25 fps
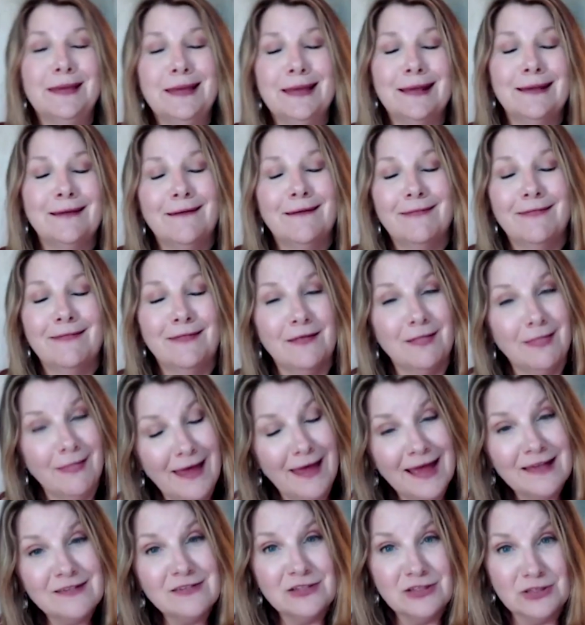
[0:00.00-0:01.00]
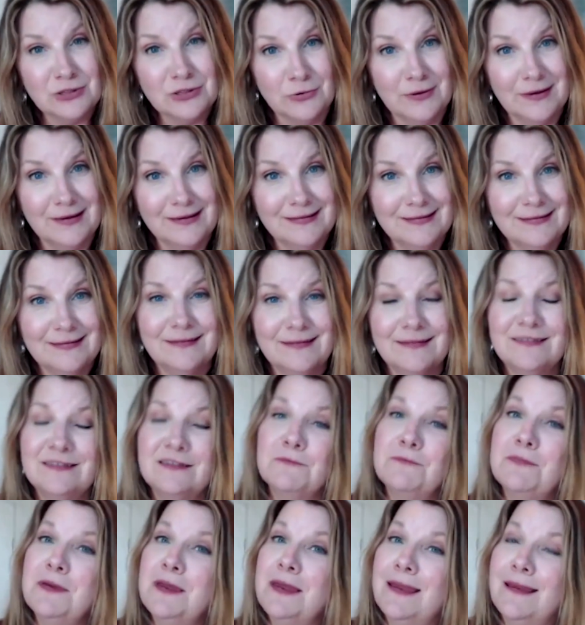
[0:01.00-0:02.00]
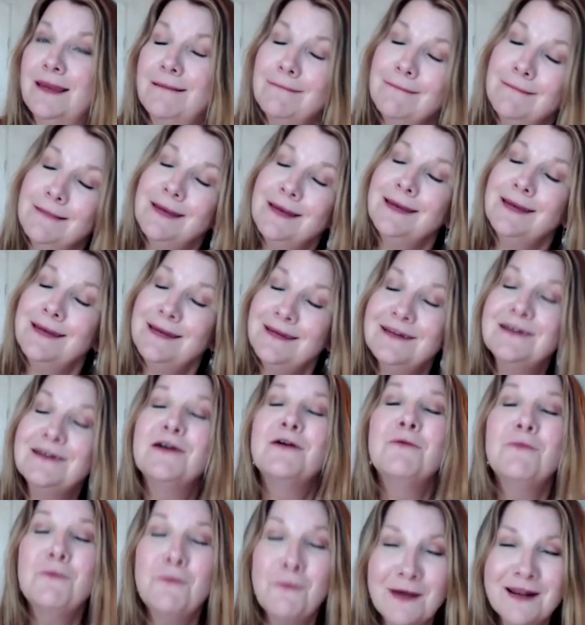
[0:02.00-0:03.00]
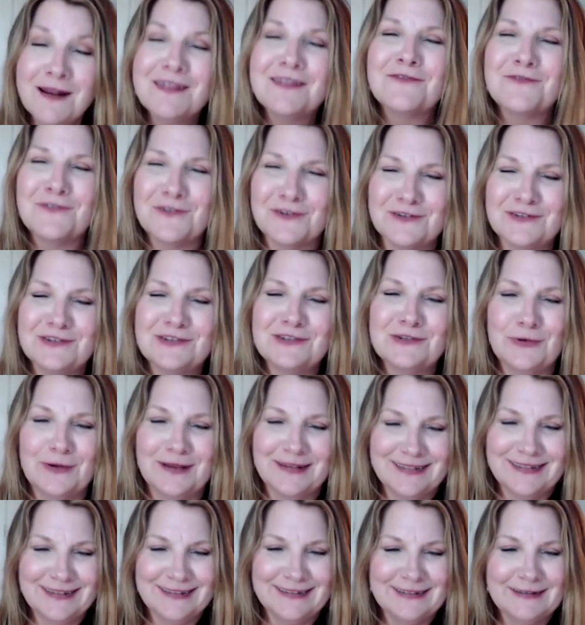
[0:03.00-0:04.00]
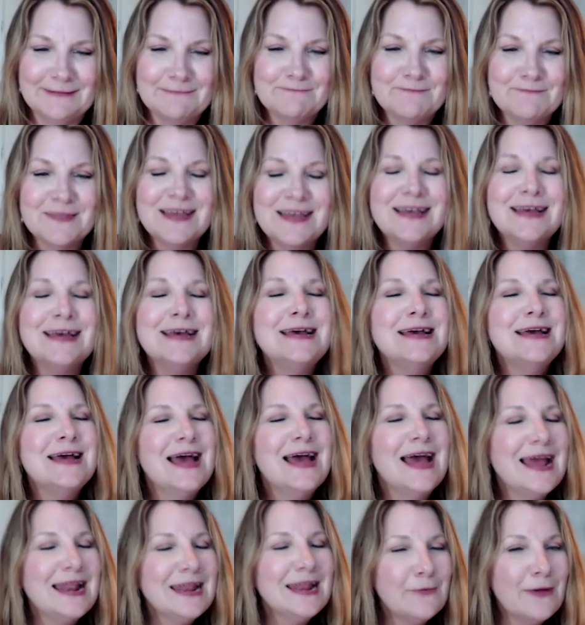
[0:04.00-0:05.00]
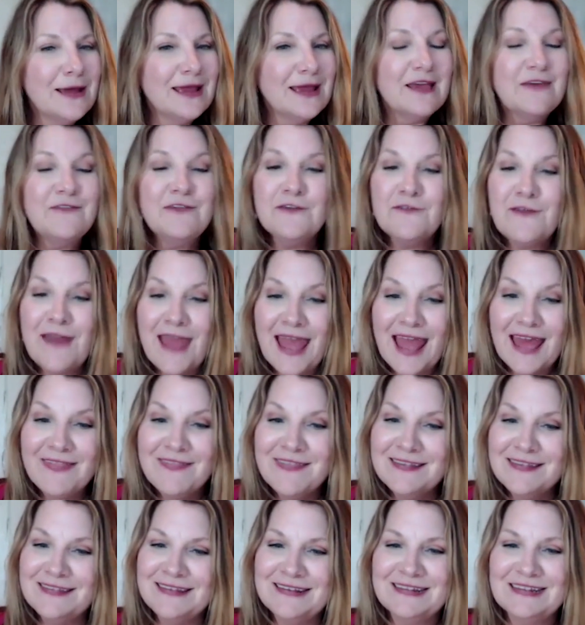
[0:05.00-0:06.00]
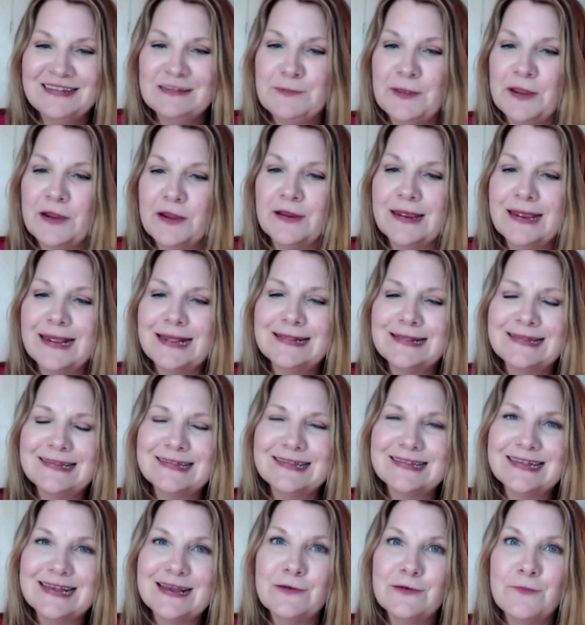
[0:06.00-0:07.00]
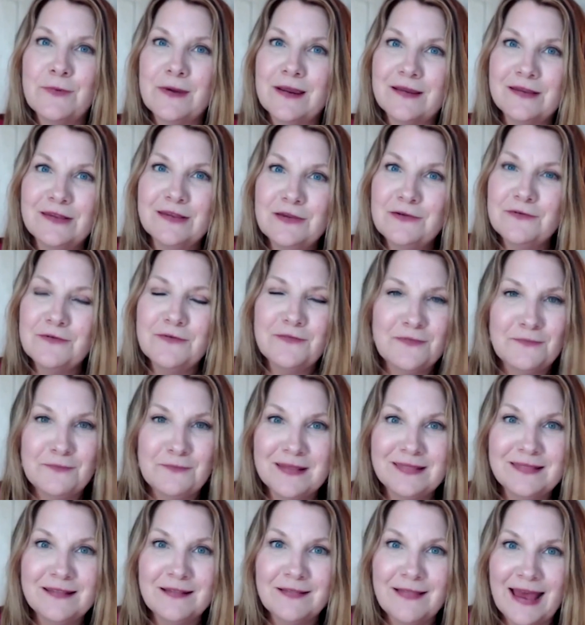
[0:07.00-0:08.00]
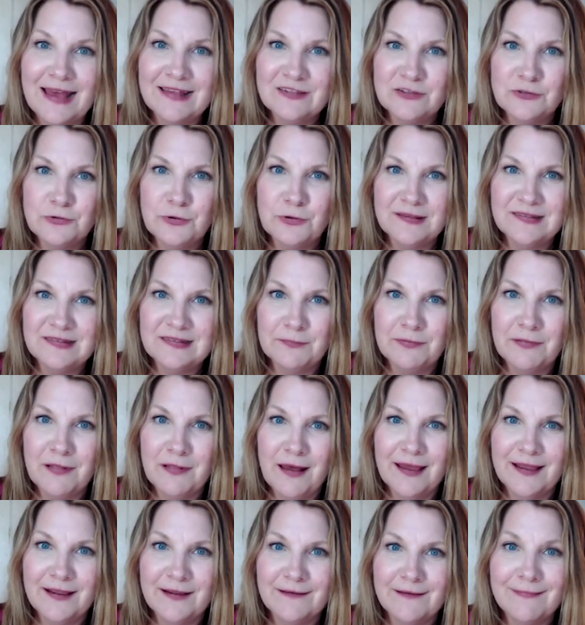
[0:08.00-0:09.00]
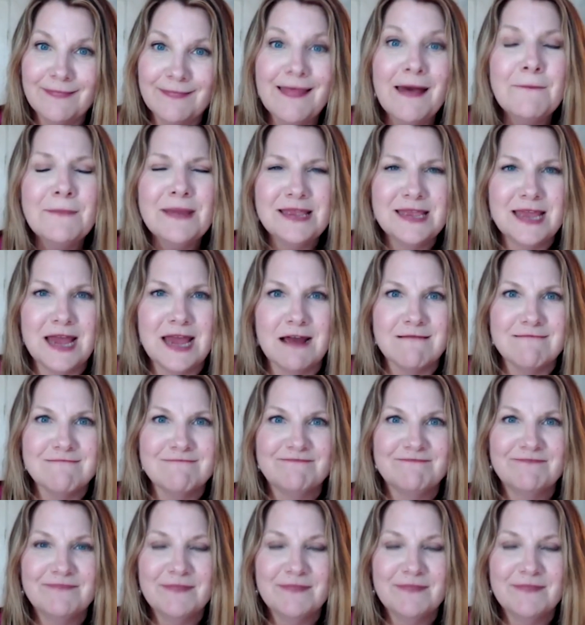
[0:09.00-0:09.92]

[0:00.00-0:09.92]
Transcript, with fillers: being the last choice to being eh, one of the first choices. Anyway, if you've had this experience where you've been the last choice supplier, let me know.